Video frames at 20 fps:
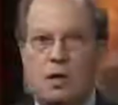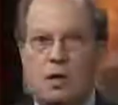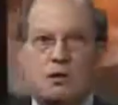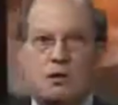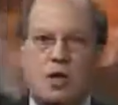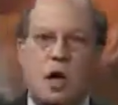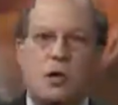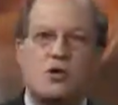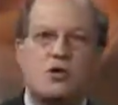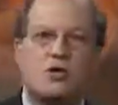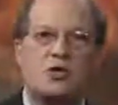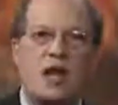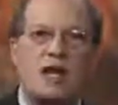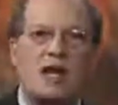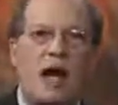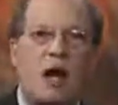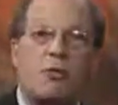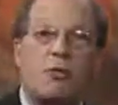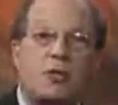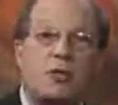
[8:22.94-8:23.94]
To understand
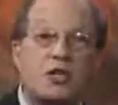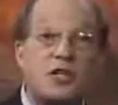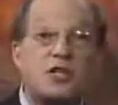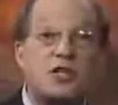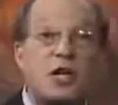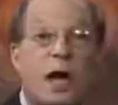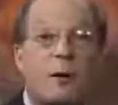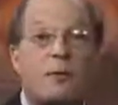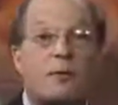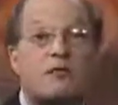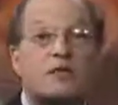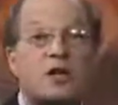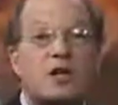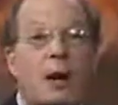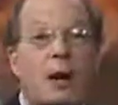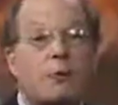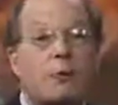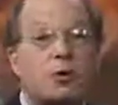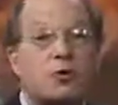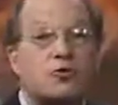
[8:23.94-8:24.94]
how this type of
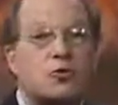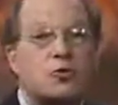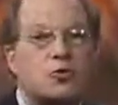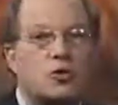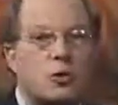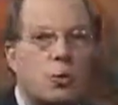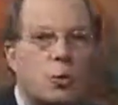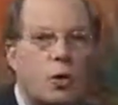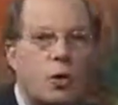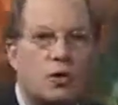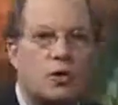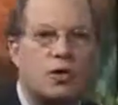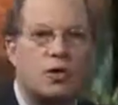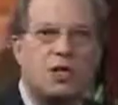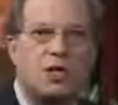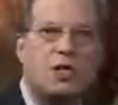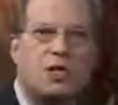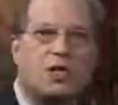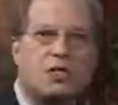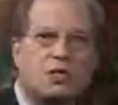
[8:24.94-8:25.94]
cyber intrusion works
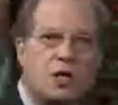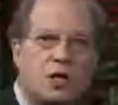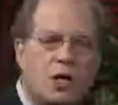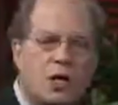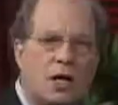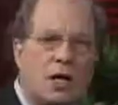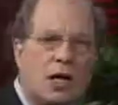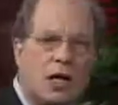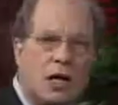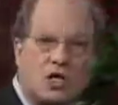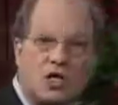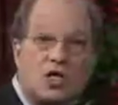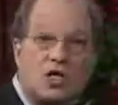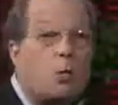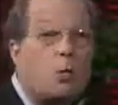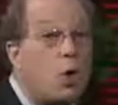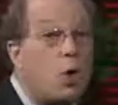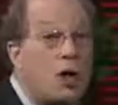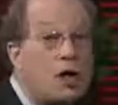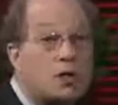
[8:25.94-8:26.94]
is, in
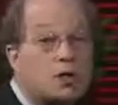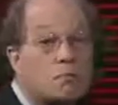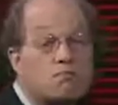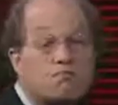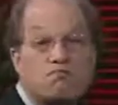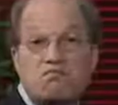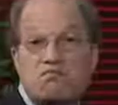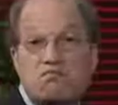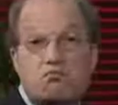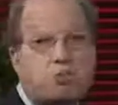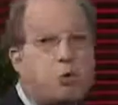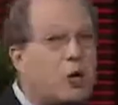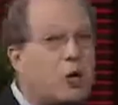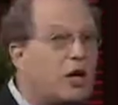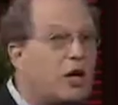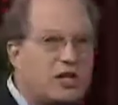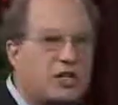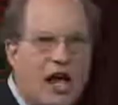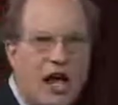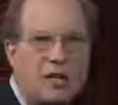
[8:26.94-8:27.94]
some ways, pretty
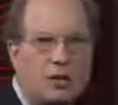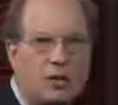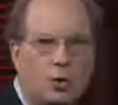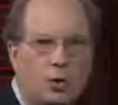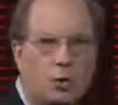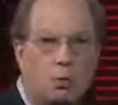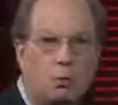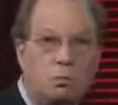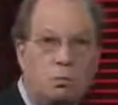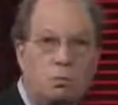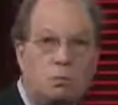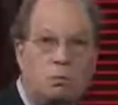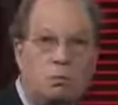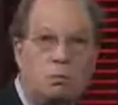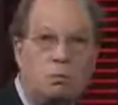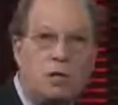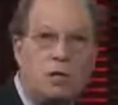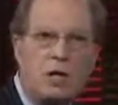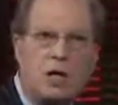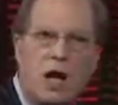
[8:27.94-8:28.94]
technical,
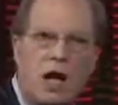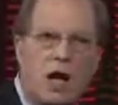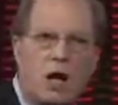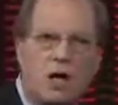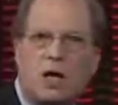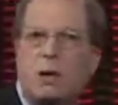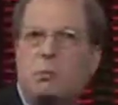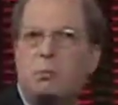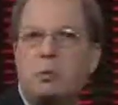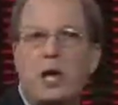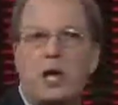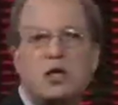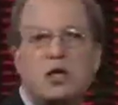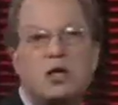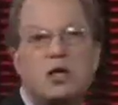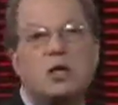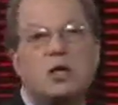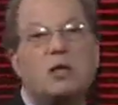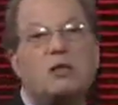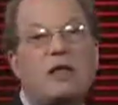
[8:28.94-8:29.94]
a
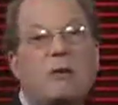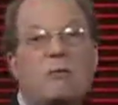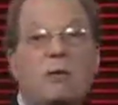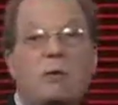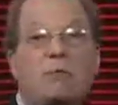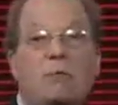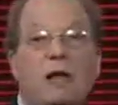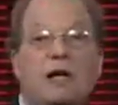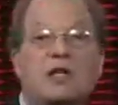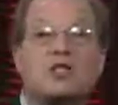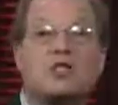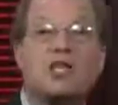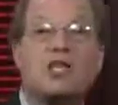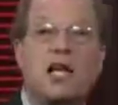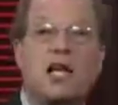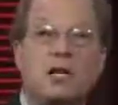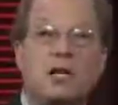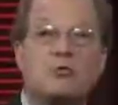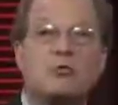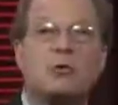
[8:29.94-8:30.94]
complexity that reflects the
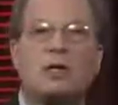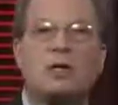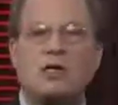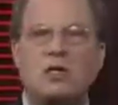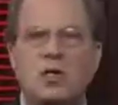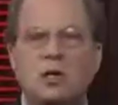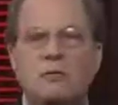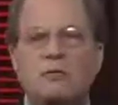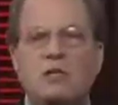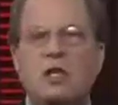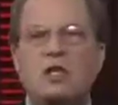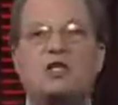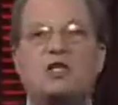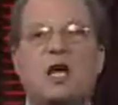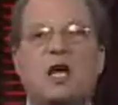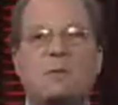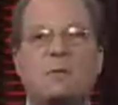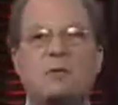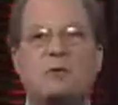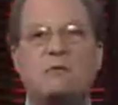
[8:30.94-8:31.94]
intricacy of these
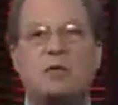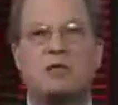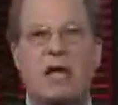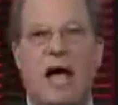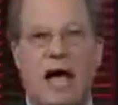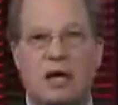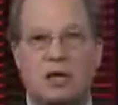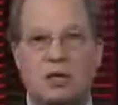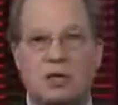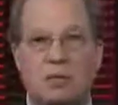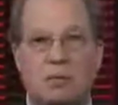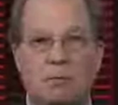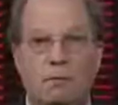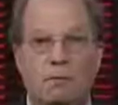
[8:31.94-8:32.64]
types of attacks.